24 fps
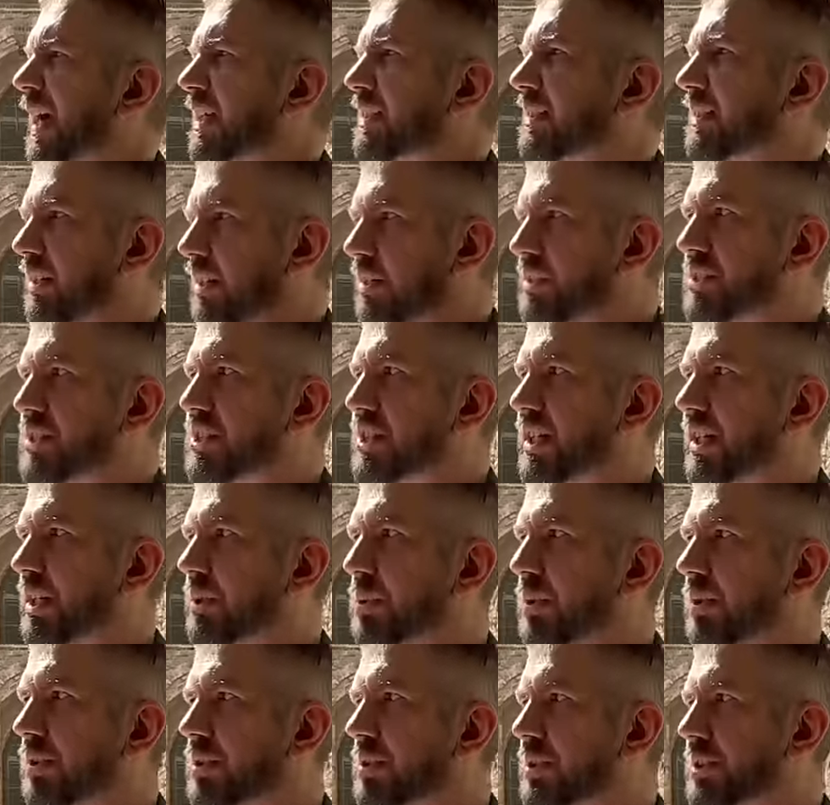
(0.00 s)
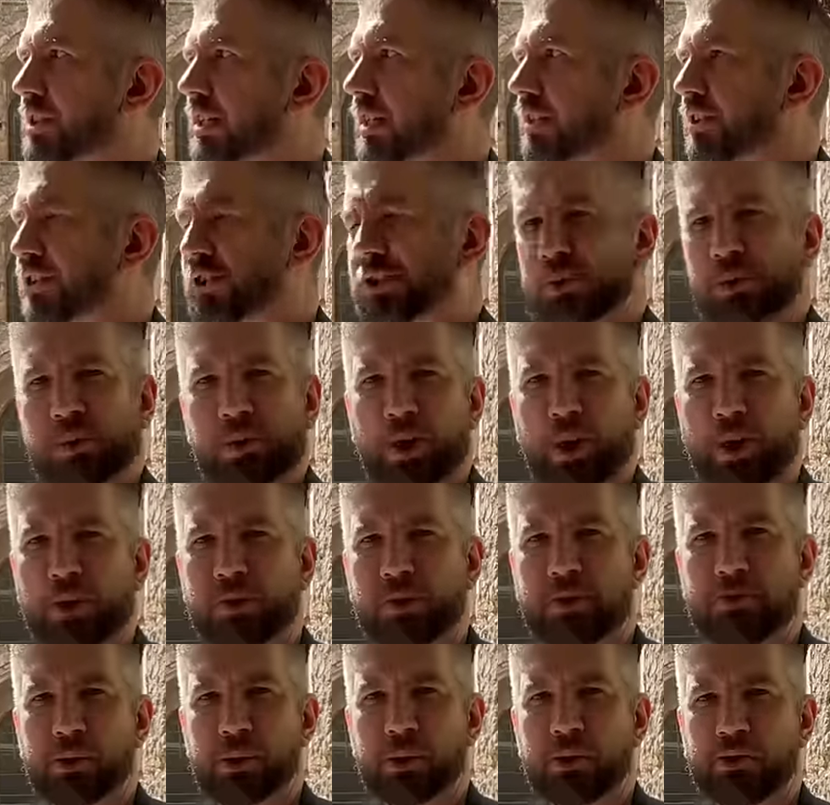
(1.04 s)
a dance sequence in the Sean
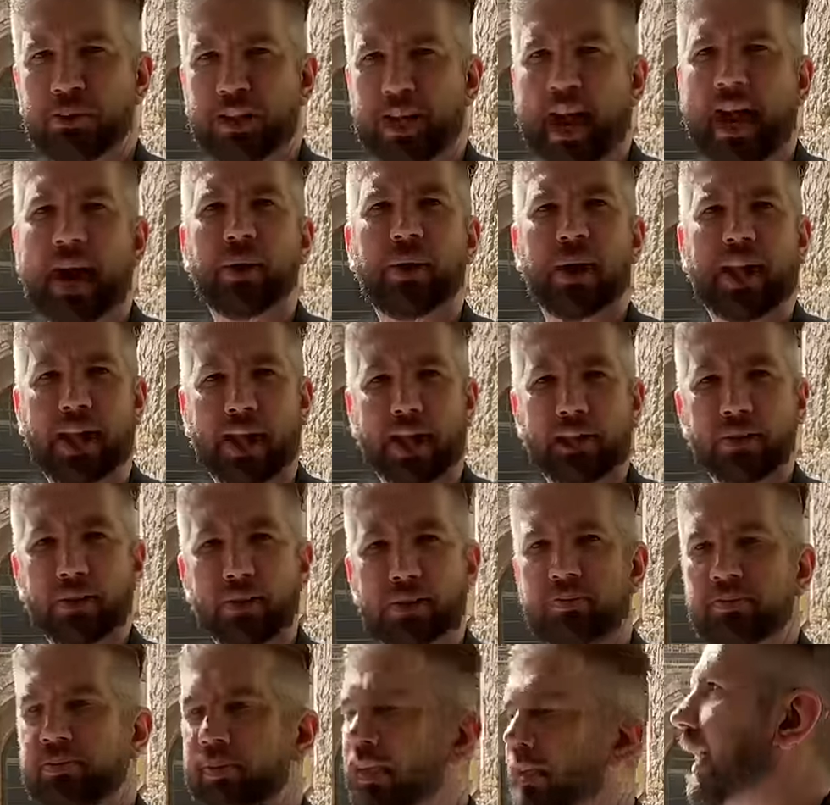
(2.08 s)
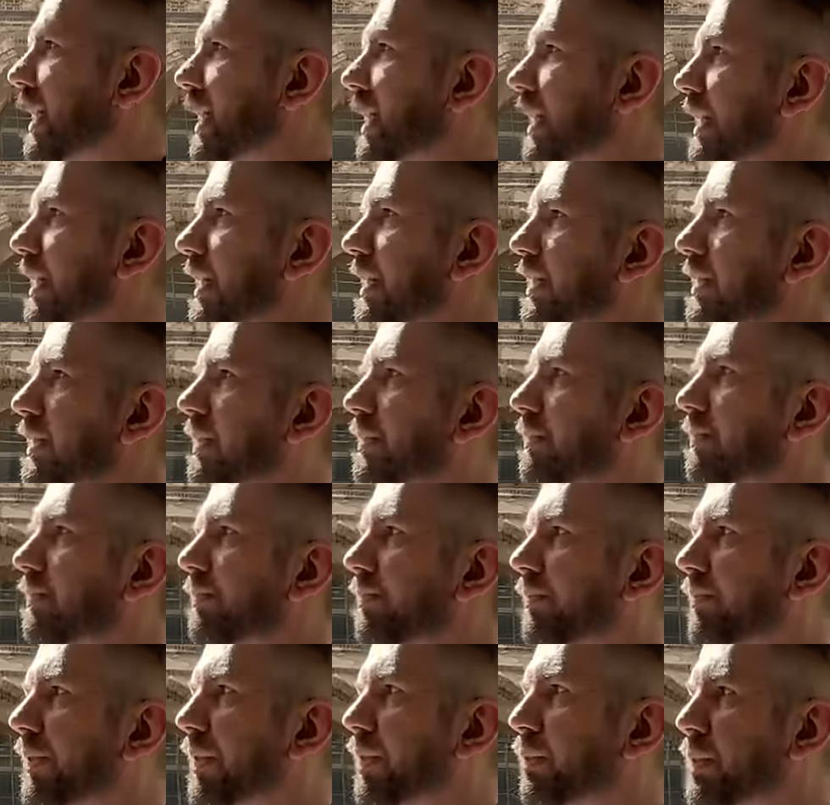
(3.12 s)
Connery movie Outland.
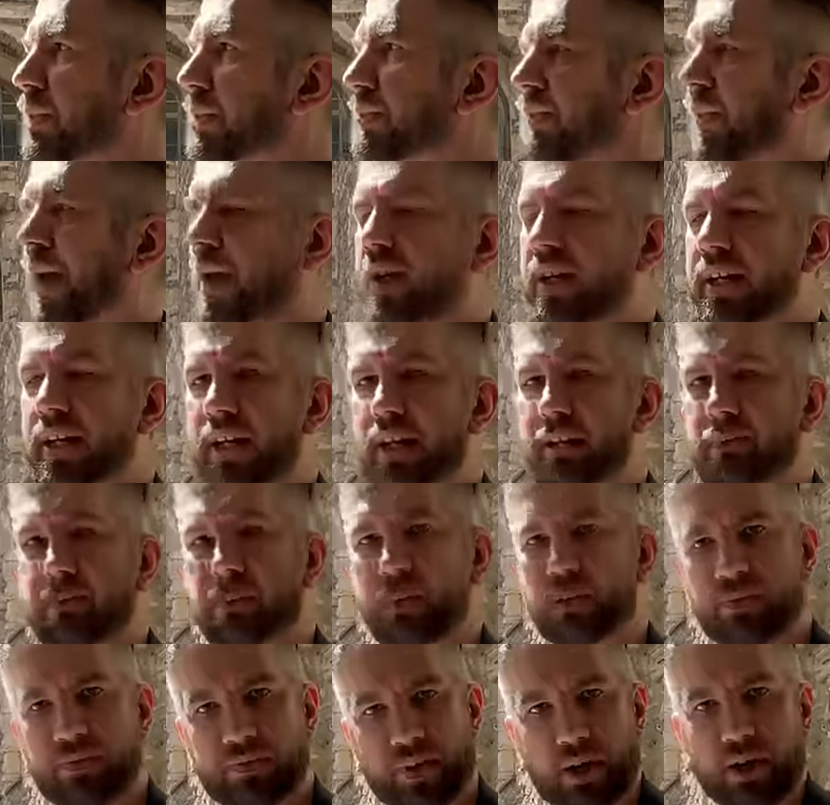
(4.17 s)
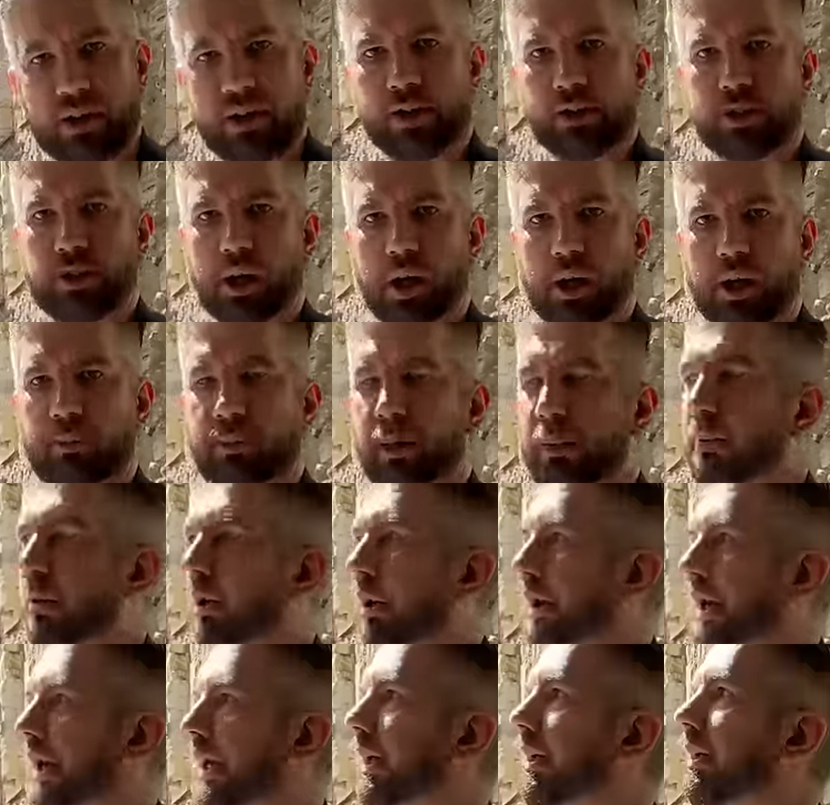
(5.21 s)
He was very nimble, very strong upper
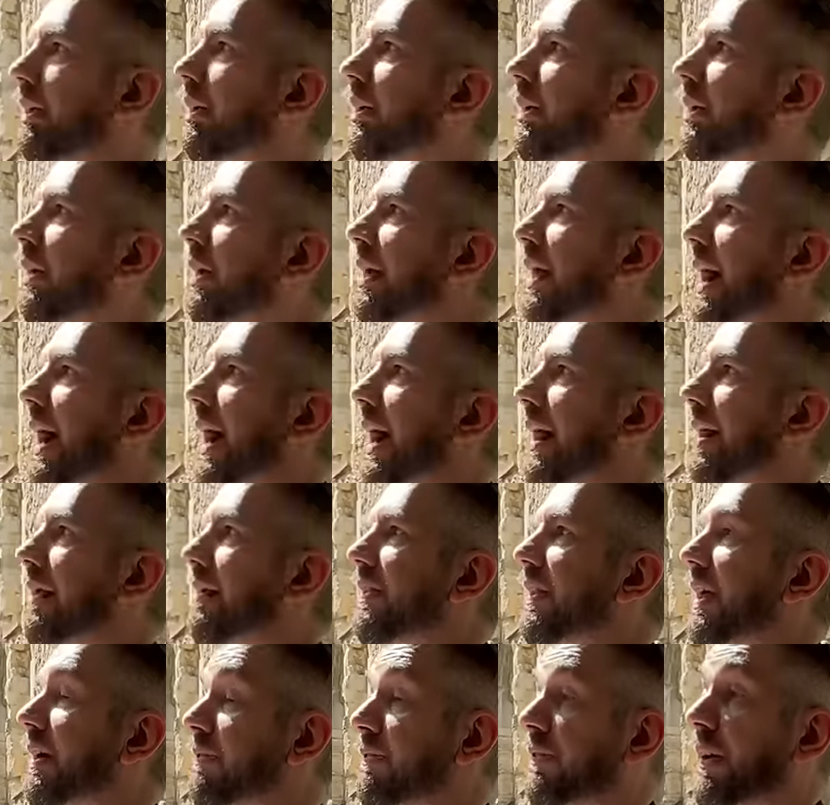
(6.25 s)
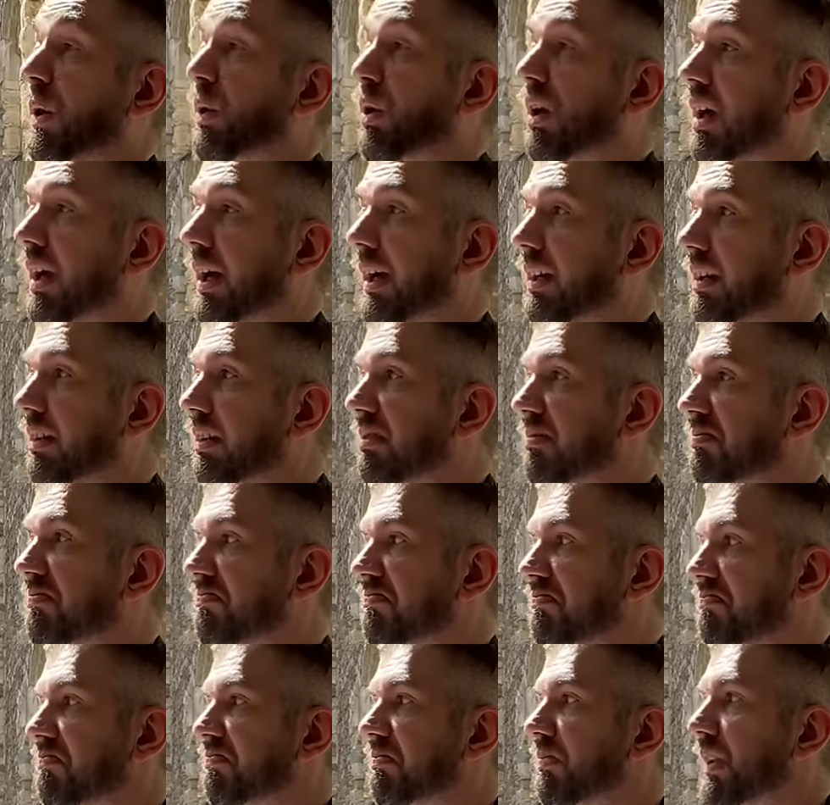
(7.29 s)
body, and they felt like
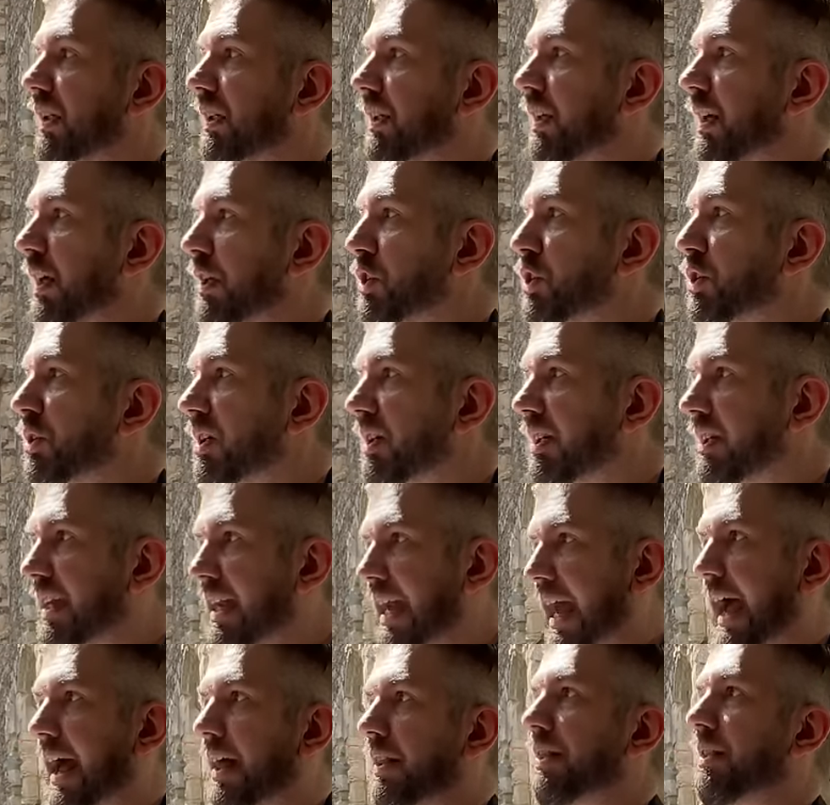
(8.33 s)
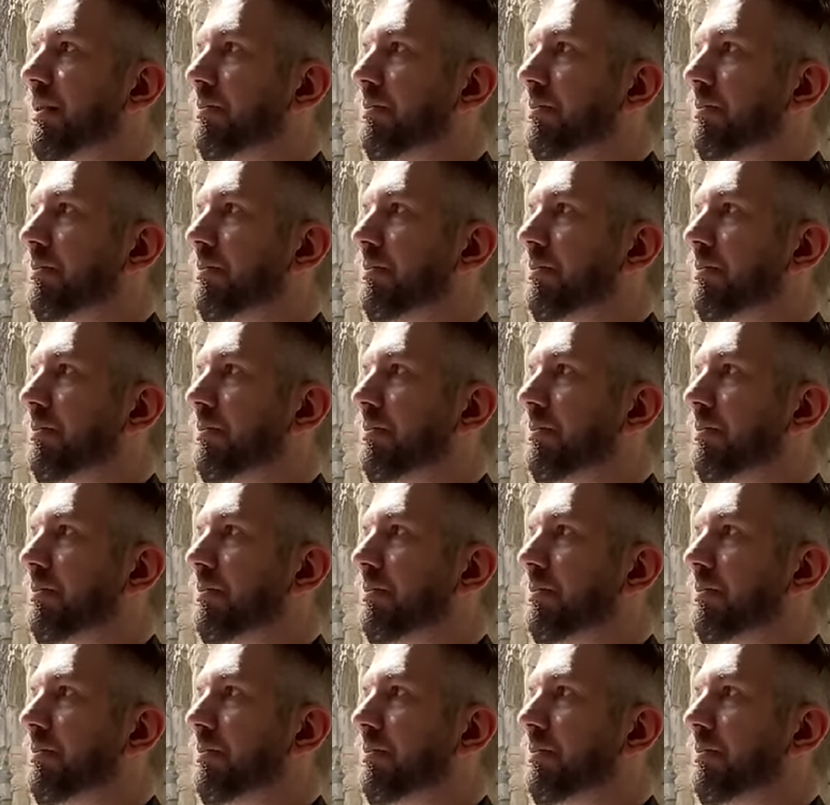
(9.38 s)
you know you could get the